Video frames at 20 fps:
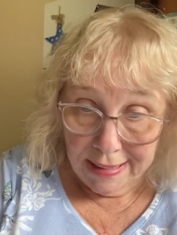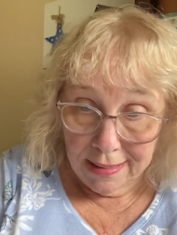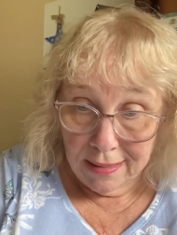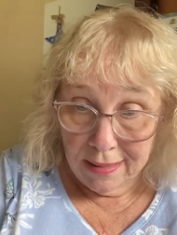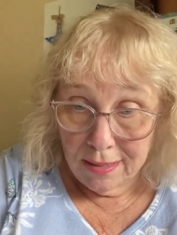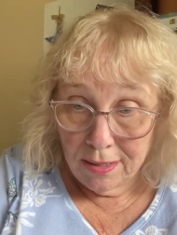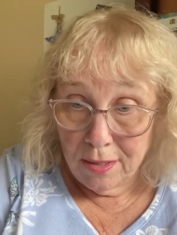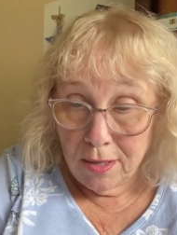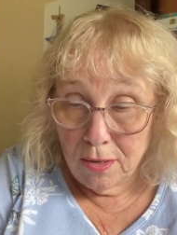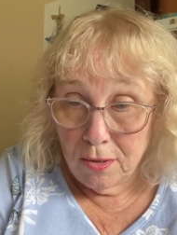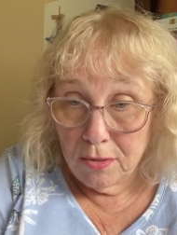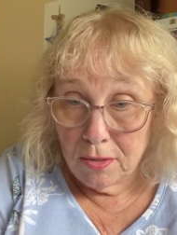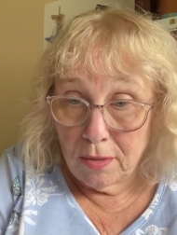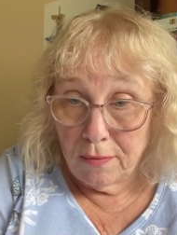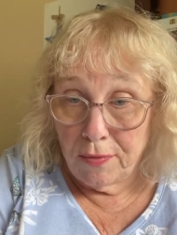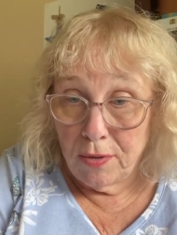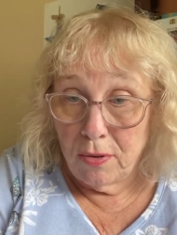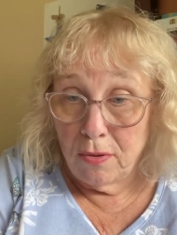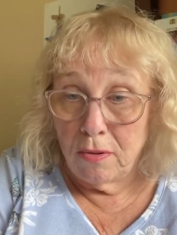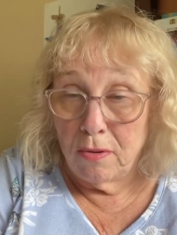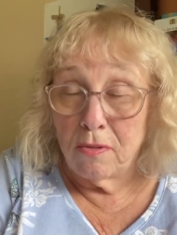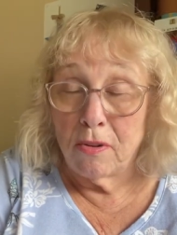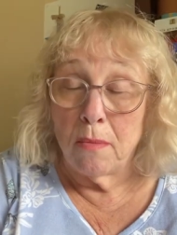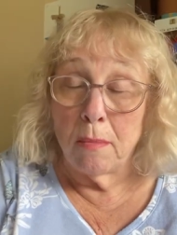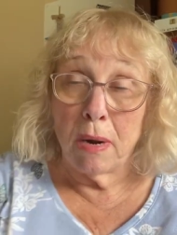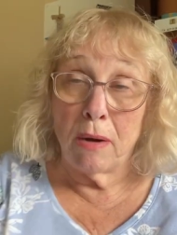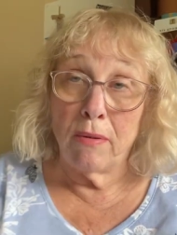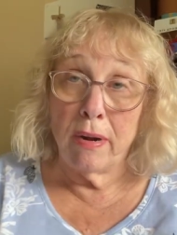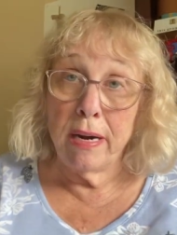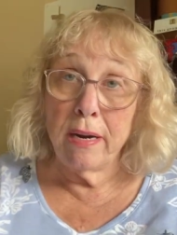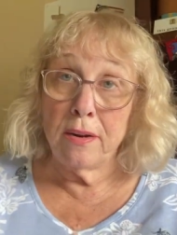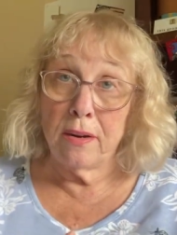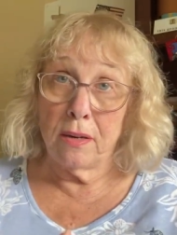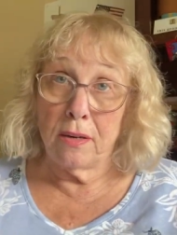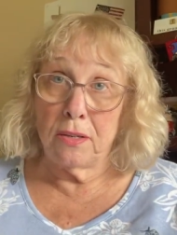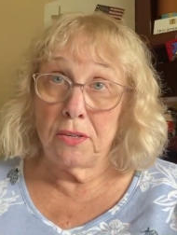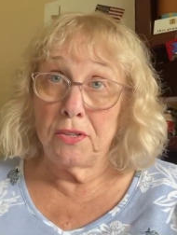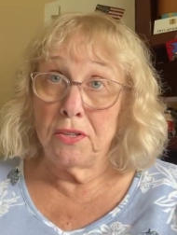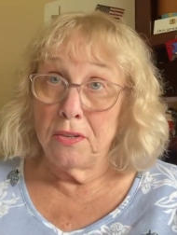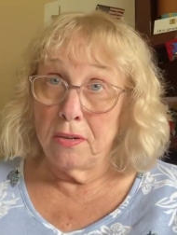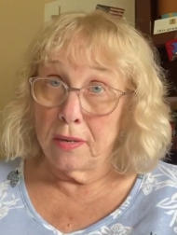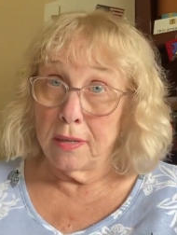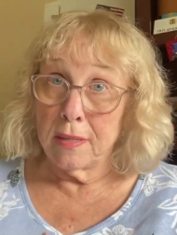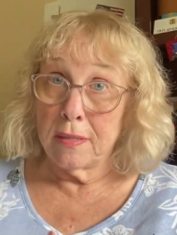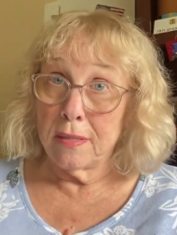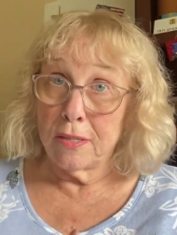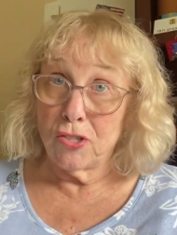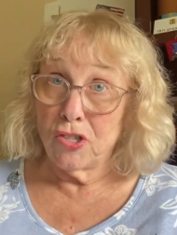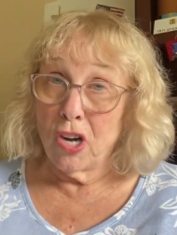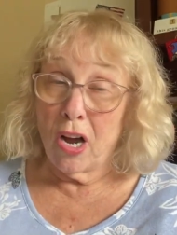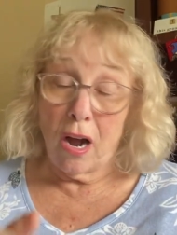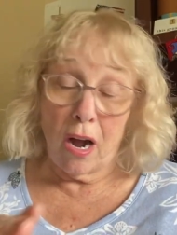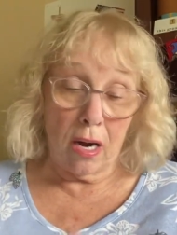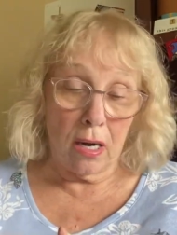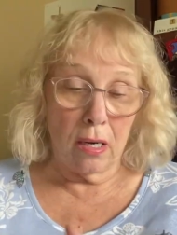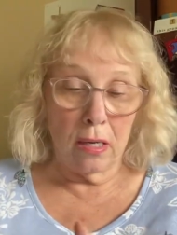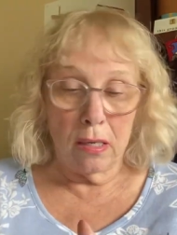To those of you who are my regulars, you know that's a shock.